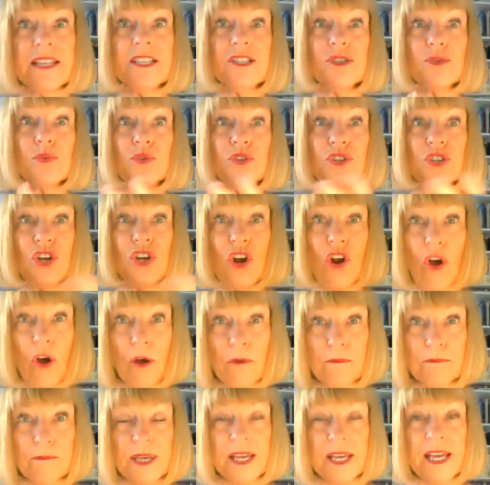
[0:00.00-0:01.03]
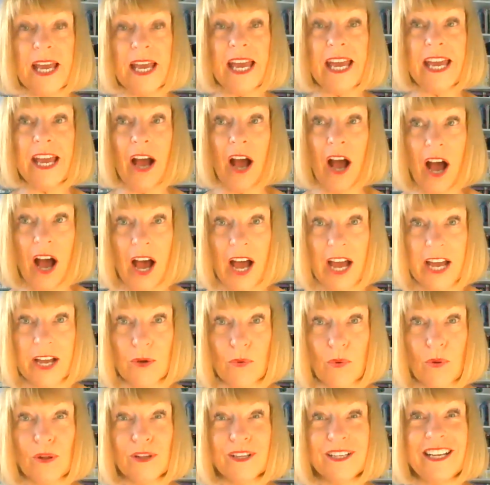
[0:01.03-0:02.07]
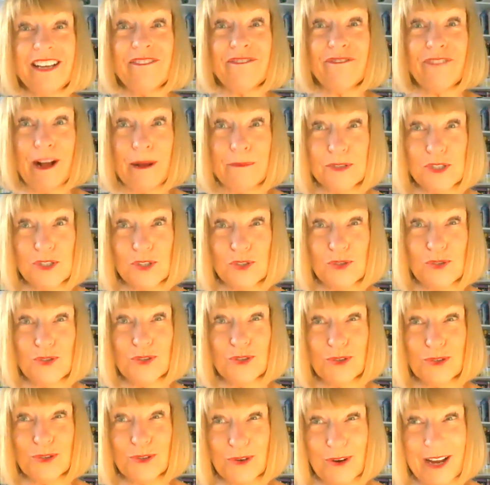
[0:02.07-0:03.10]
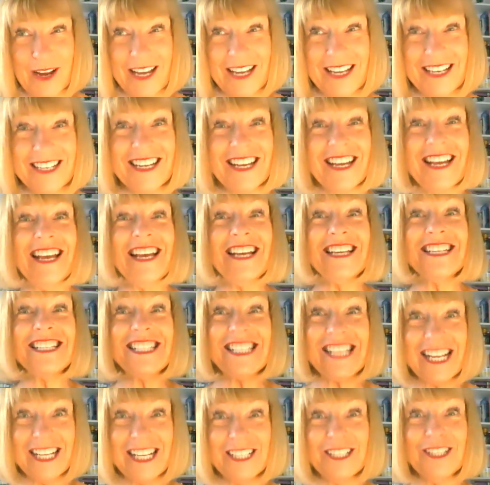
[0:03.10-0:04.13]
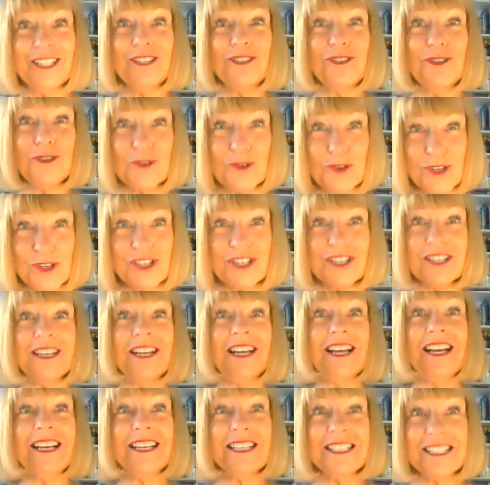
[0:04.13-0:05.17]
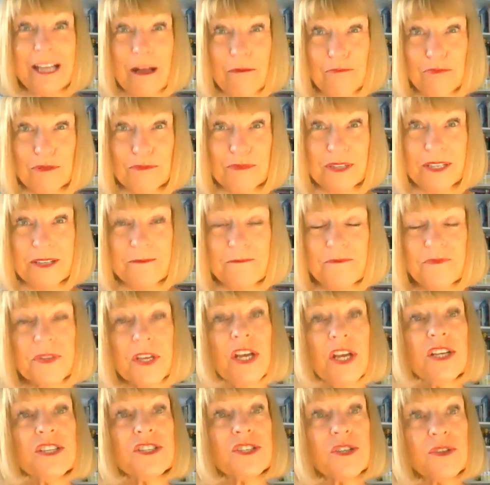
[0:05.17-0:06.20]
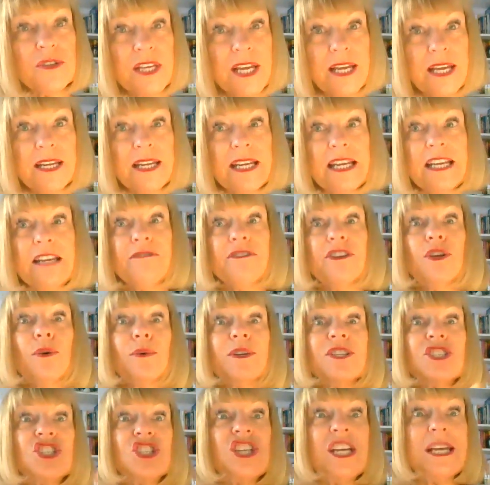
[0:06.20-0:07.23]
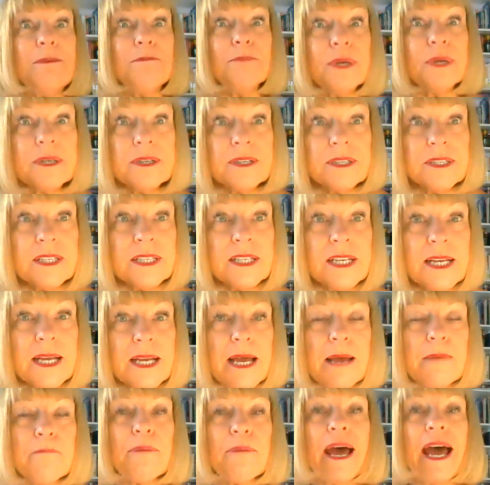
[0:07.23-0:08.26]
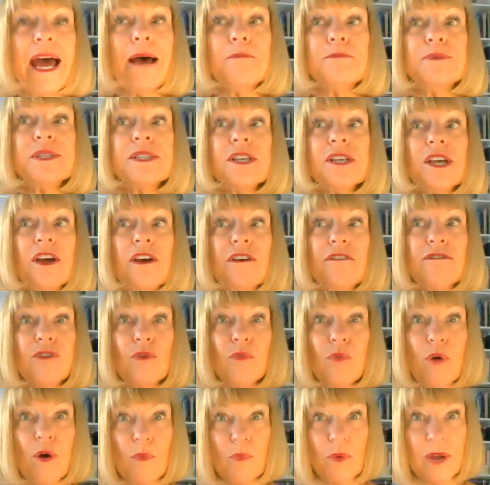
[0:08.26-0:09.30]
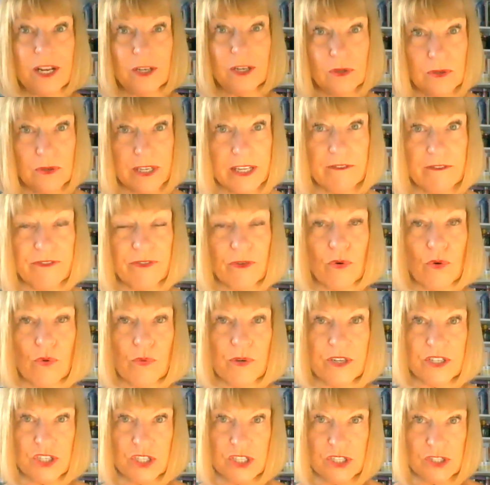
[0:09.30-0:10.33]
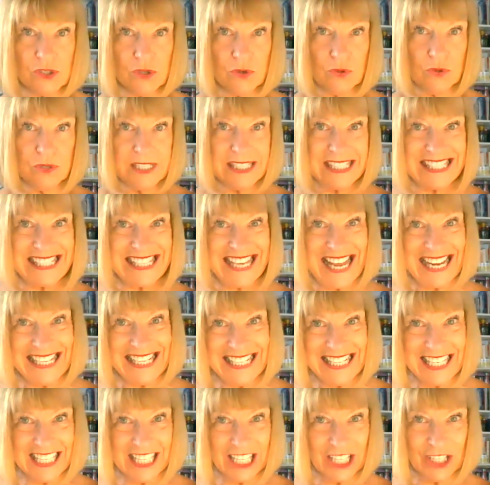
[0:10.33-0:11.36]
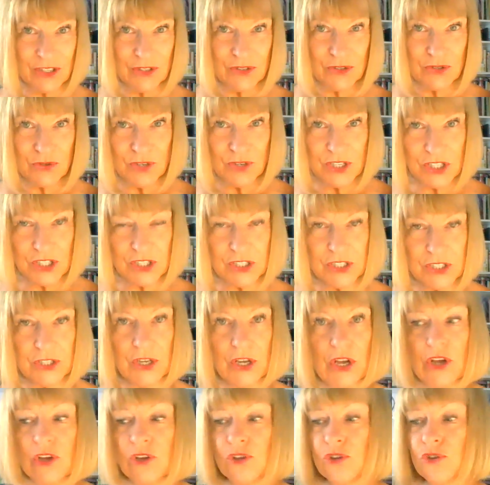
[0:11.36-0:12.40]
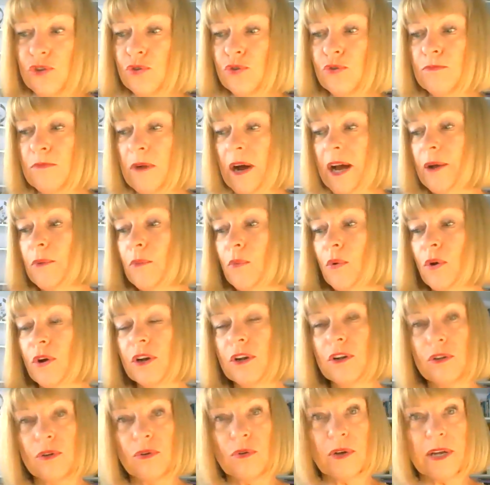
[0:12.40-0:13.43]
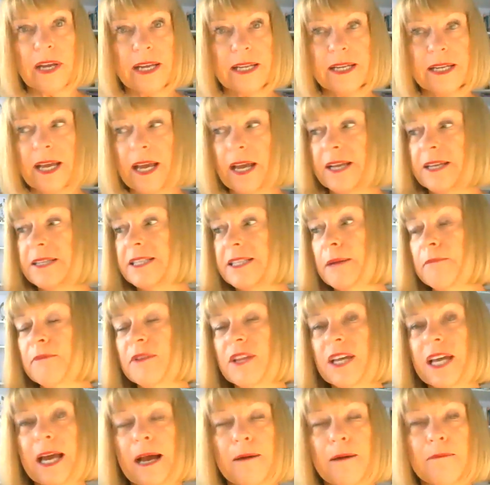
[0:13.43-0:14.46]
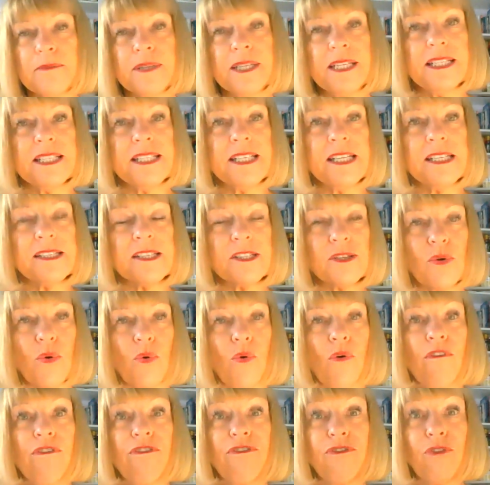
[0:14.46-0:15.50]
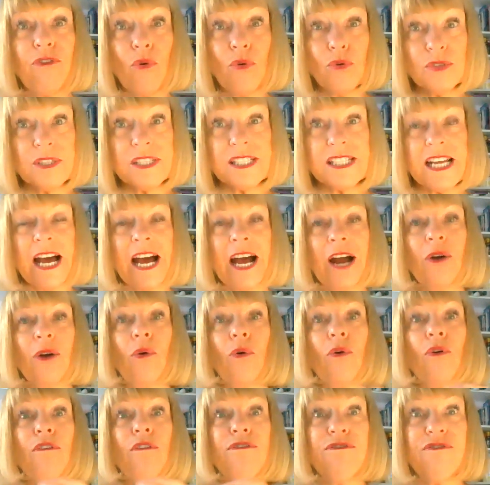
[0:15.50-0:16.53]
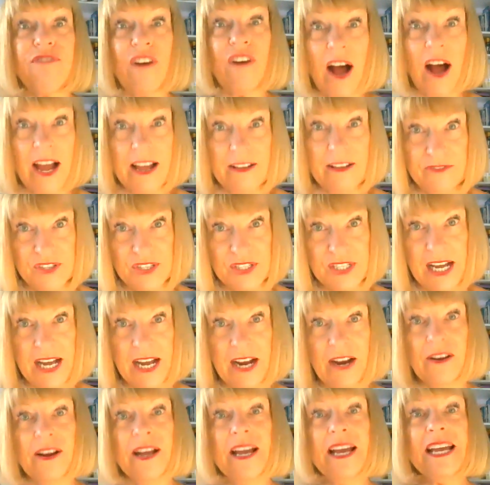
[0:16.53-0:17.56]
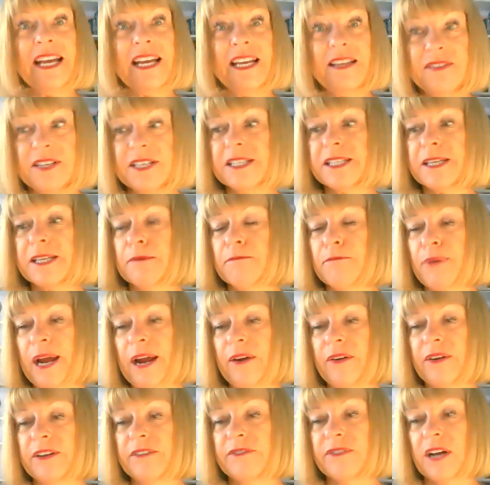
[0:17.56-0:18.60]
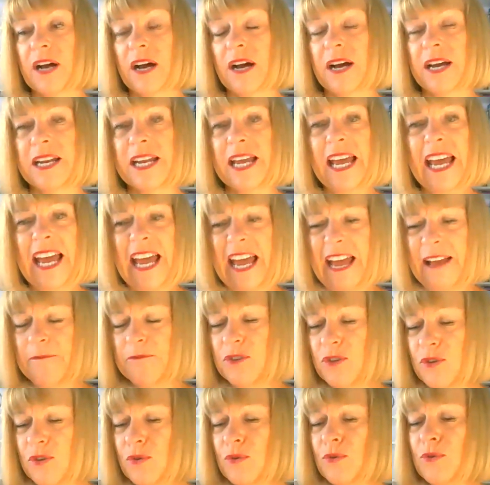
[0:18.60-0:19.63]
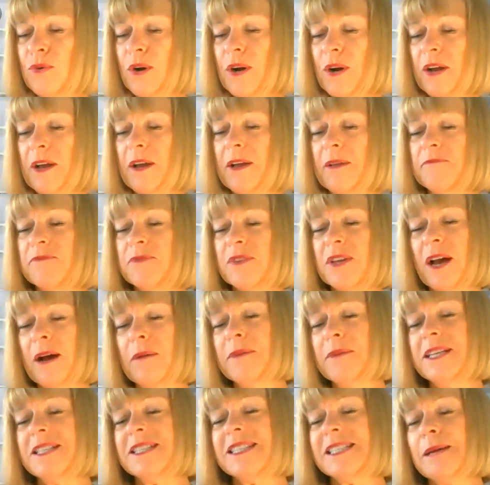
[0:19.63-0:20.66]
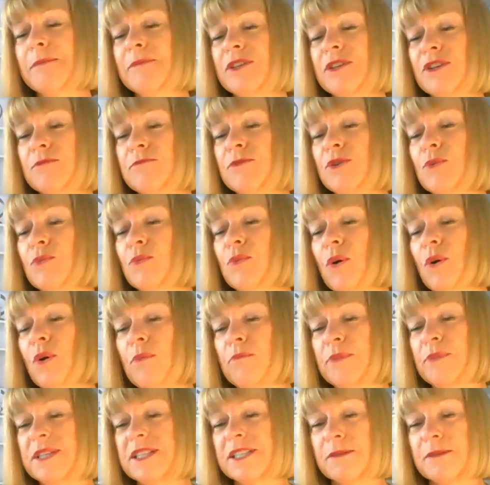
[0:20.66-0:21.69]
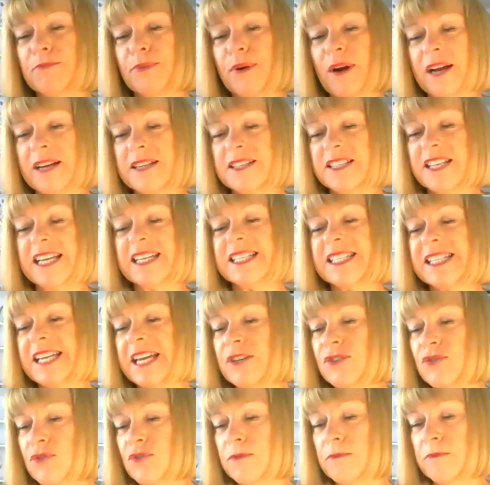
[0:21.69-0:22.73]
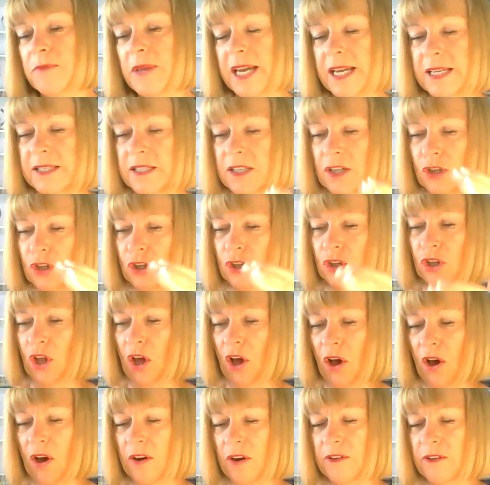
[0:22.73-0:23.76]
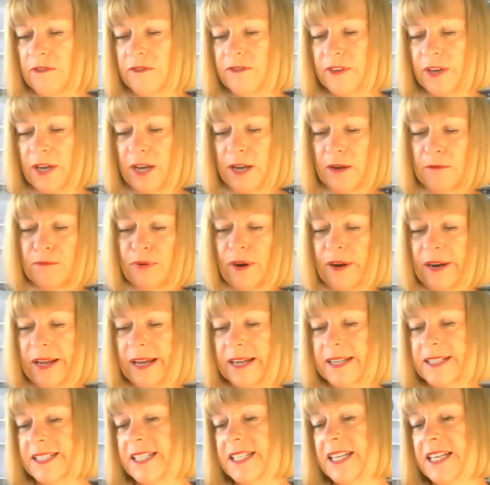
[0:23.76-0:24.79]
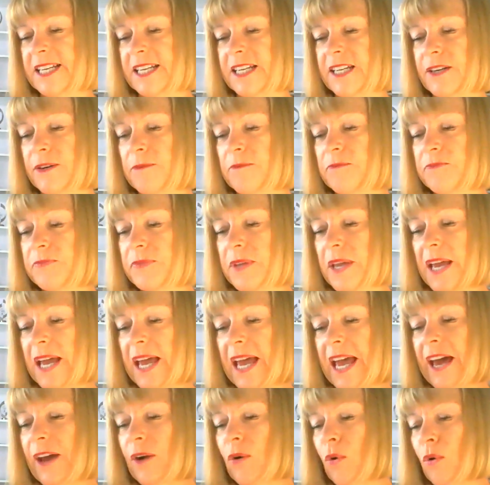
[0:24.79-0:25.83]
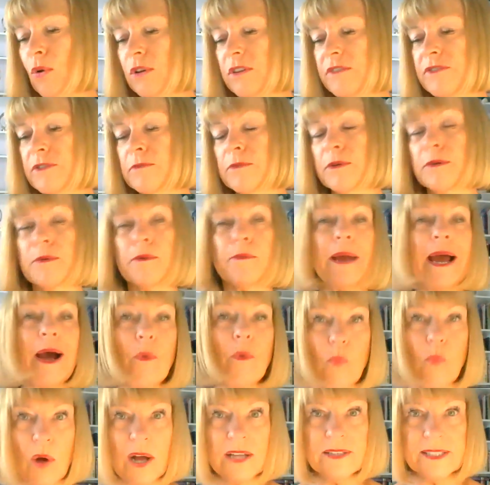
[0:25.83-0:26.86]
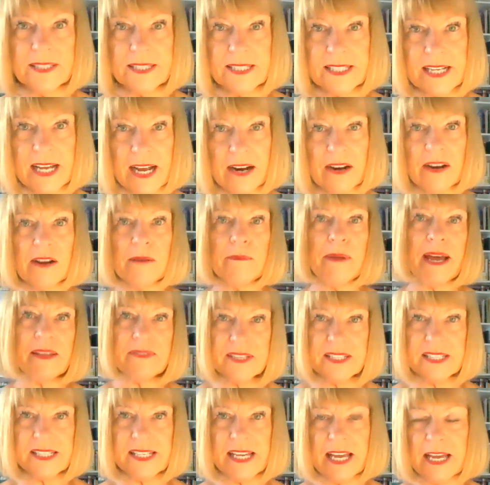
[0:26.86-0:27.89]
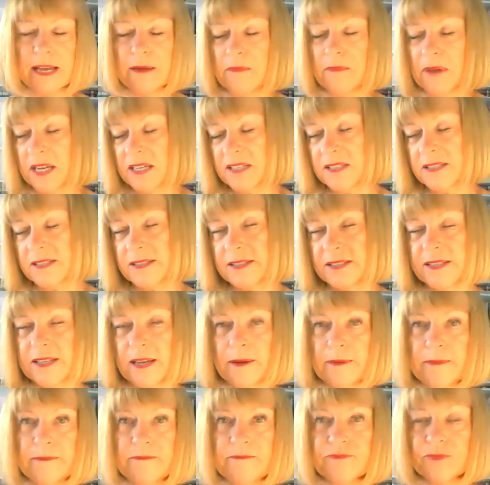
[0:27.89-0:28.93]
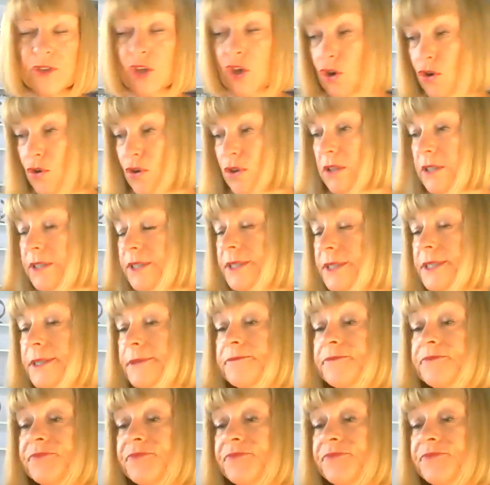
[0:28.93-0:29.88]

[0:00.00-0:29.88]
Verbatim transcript: This would not be a high quality pharmaceutical grade cellular nutrition supplement. So then even though it's cheap, perhaps for what we're looking for, which is good cellular nutrition, you might want to look at some of the companies that score four star or five star in this comparative guide. And you, I mean, some of them you won't be surprised, like Centrum has a lot of products in here, and all of them are about one star, about the same as um, Kirkland.